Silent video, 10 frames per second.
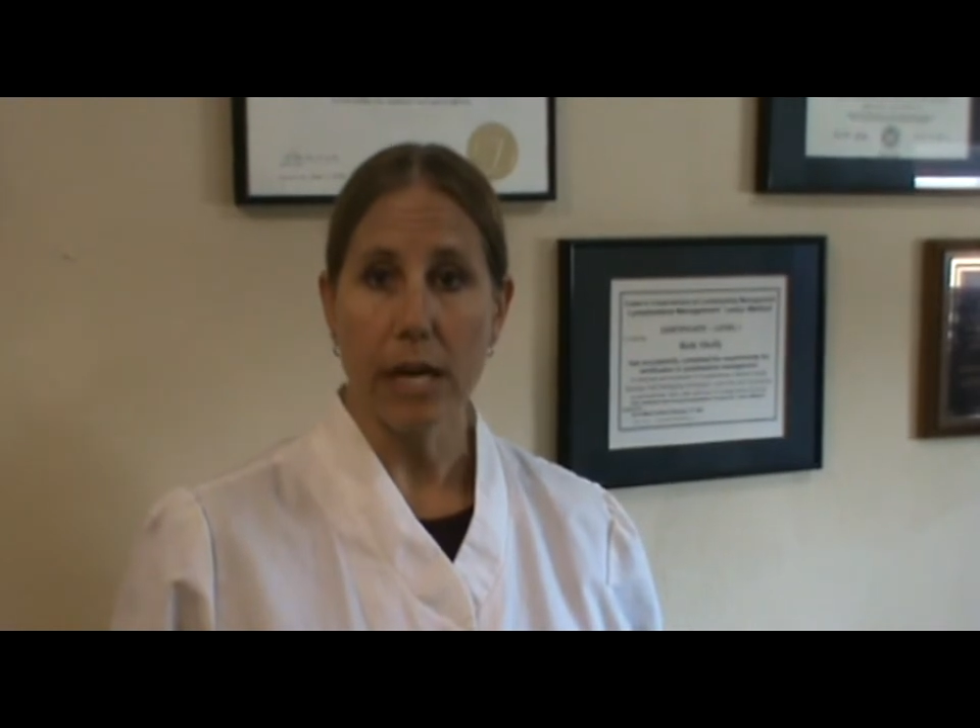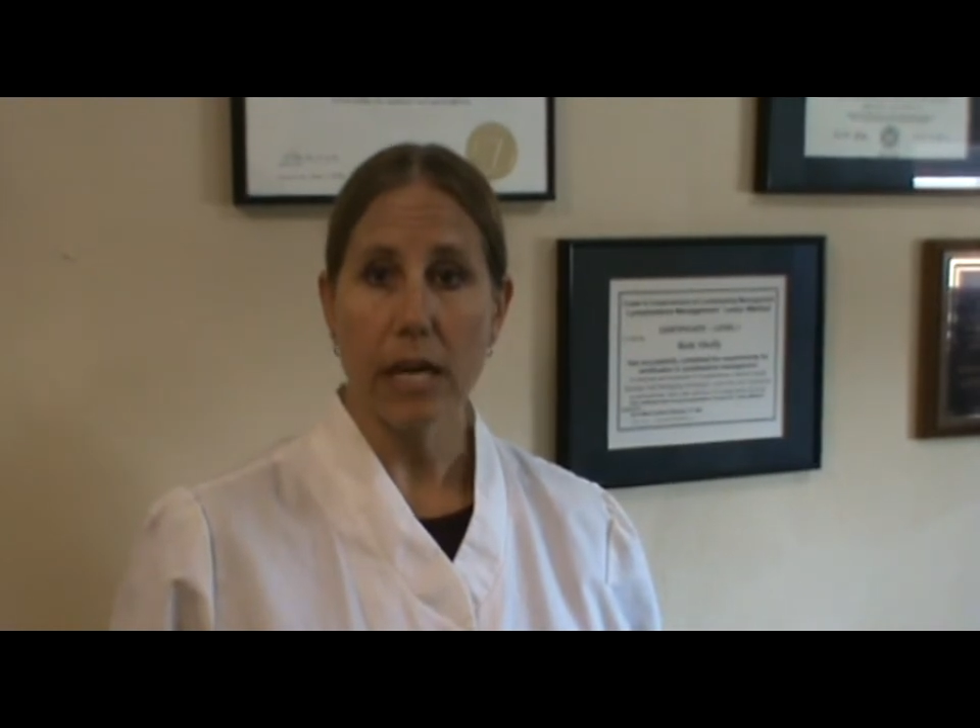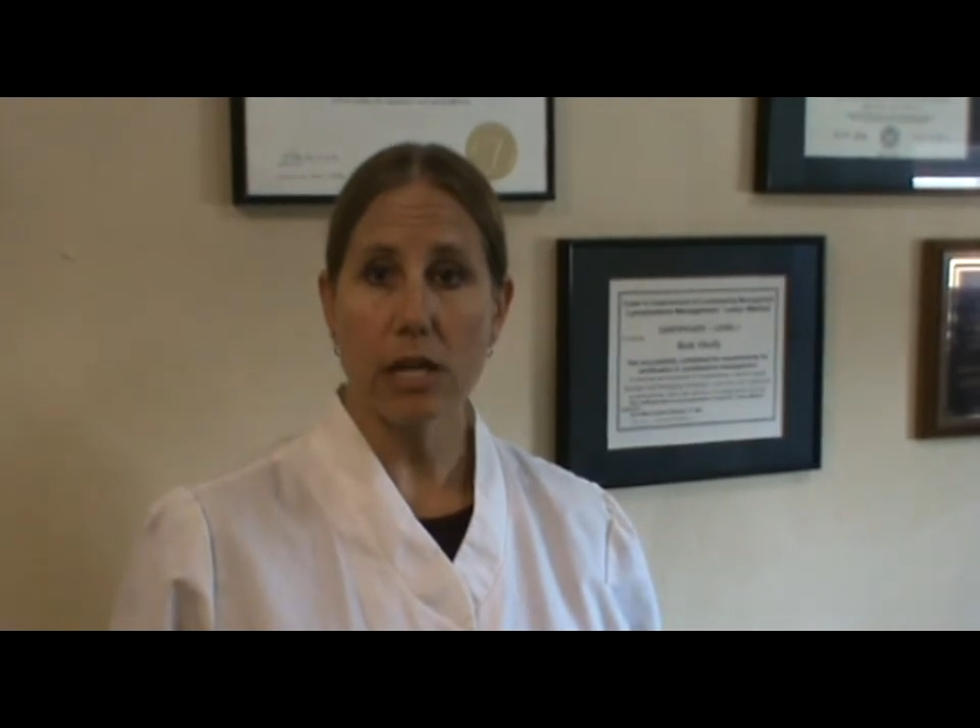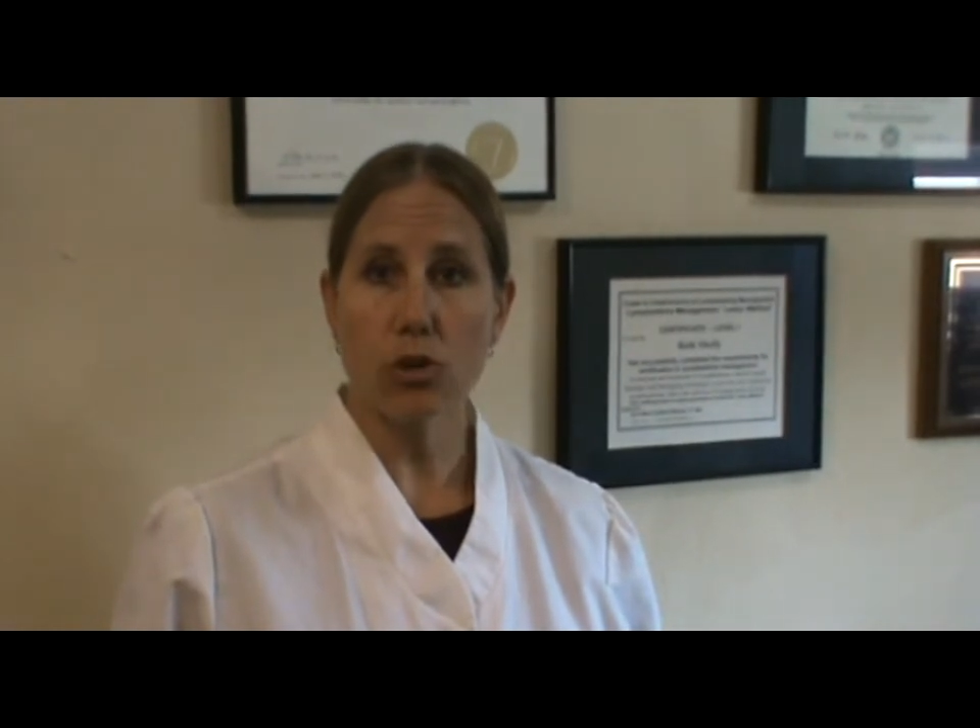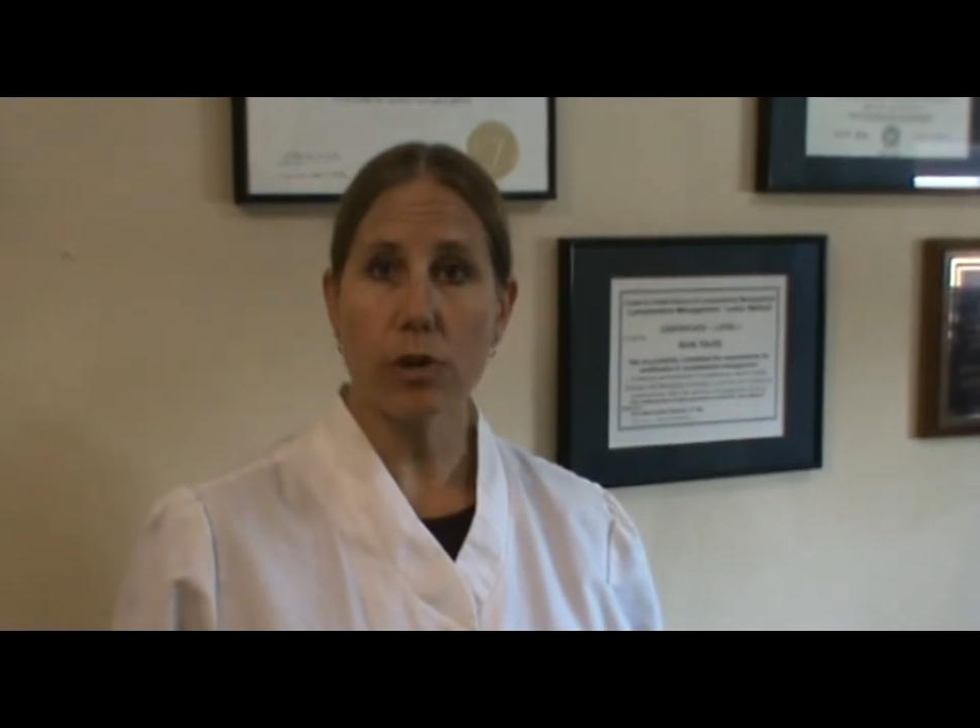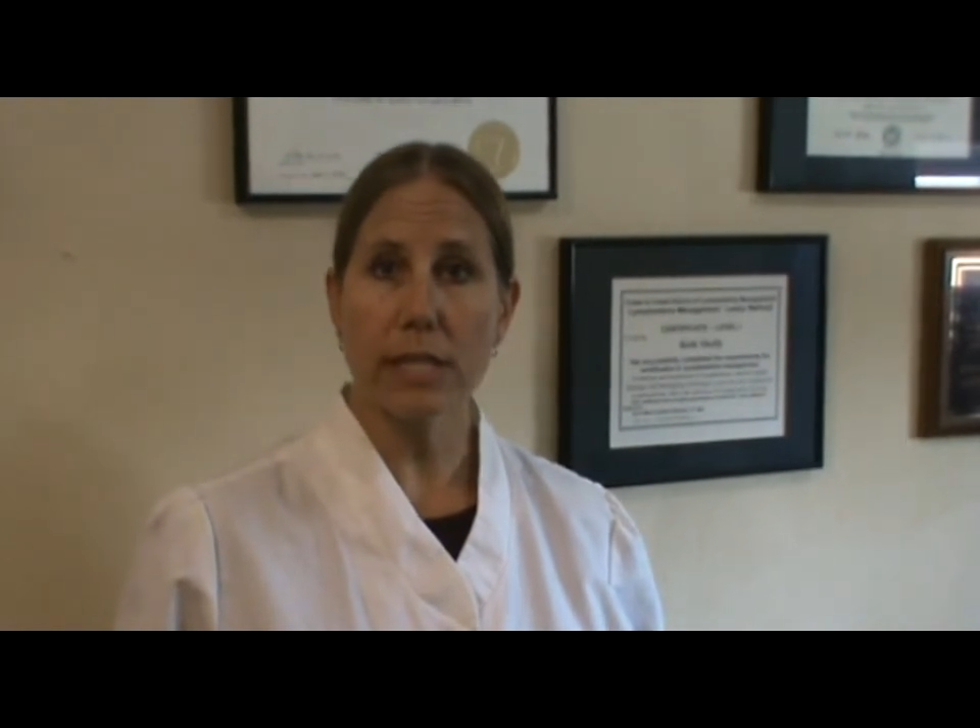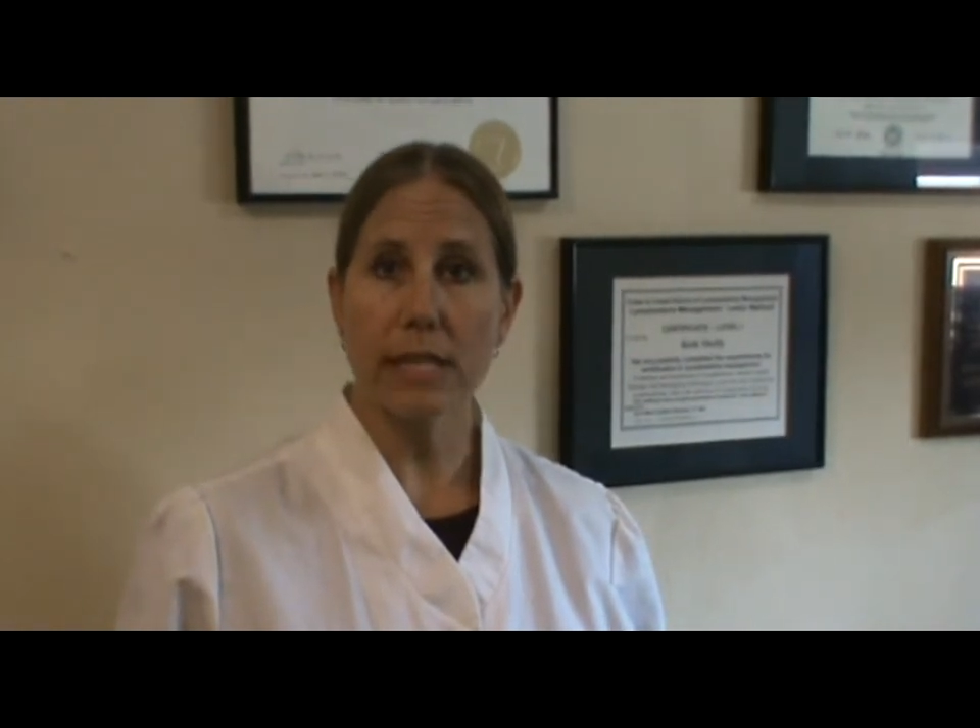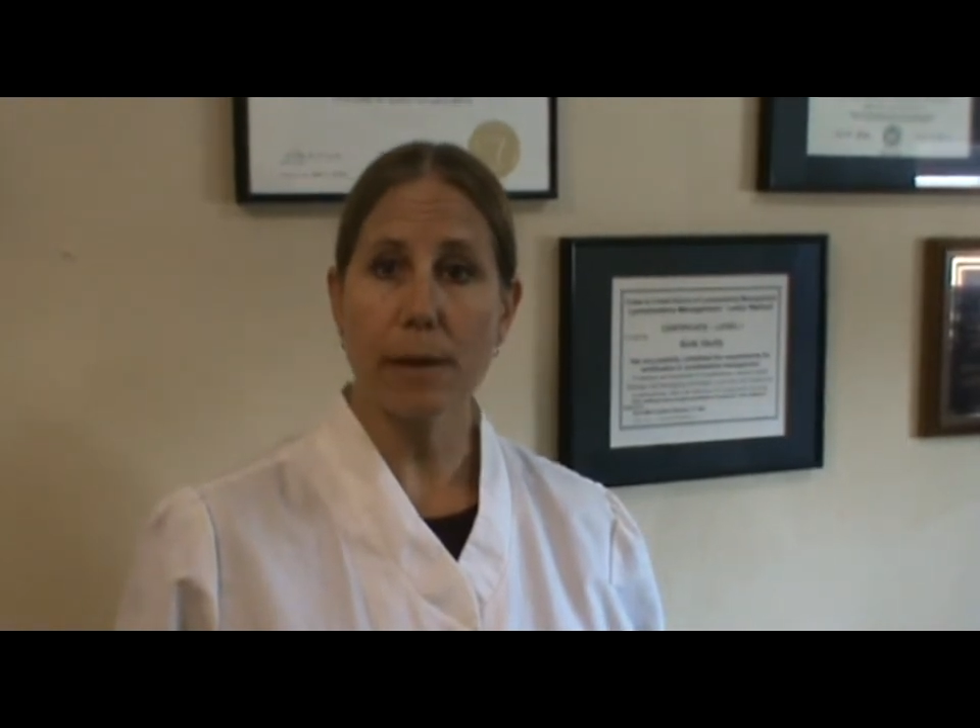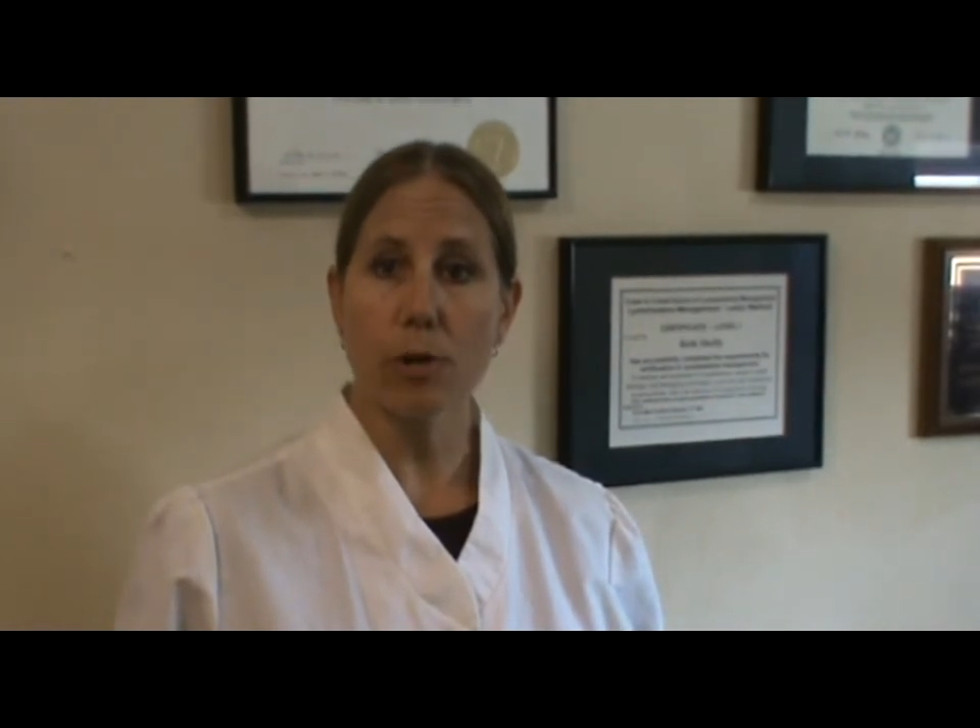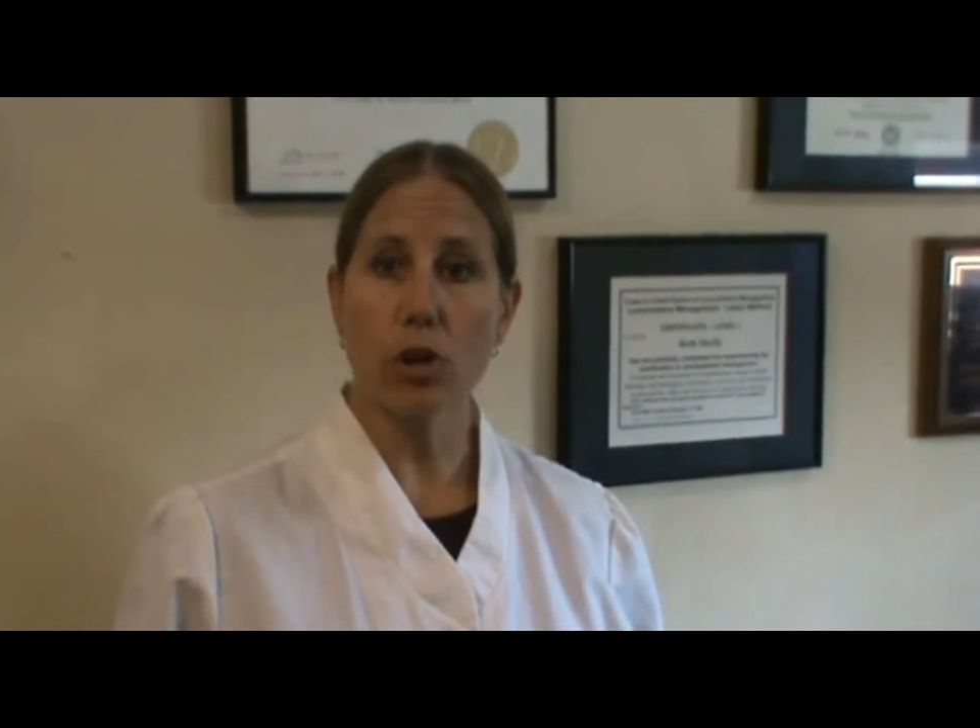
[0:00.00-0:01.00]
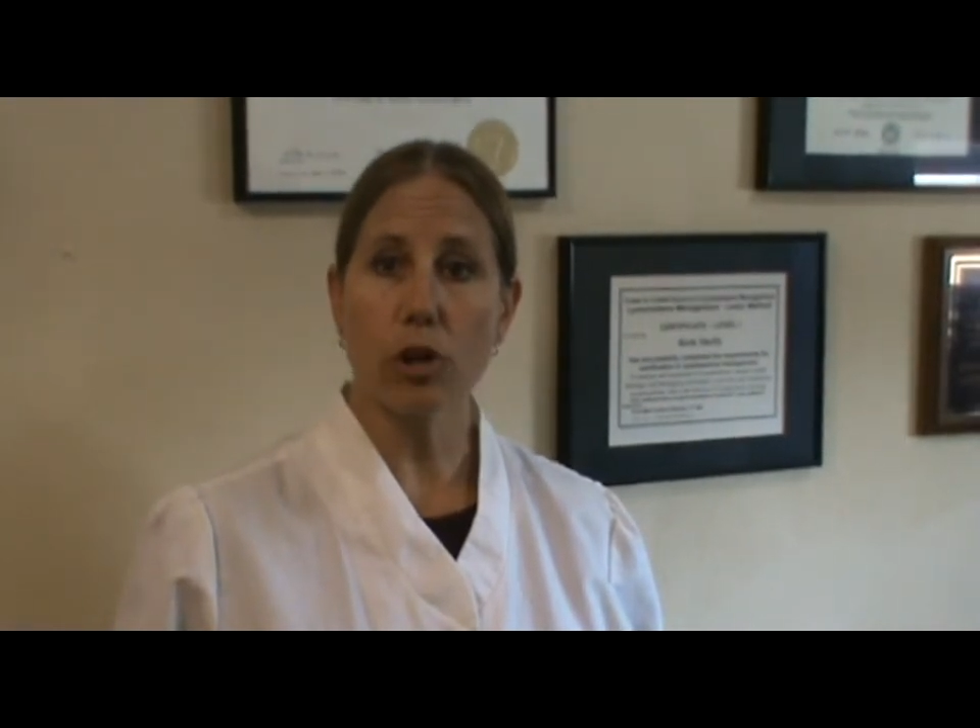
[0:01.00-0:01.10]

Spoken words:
Inter-examiner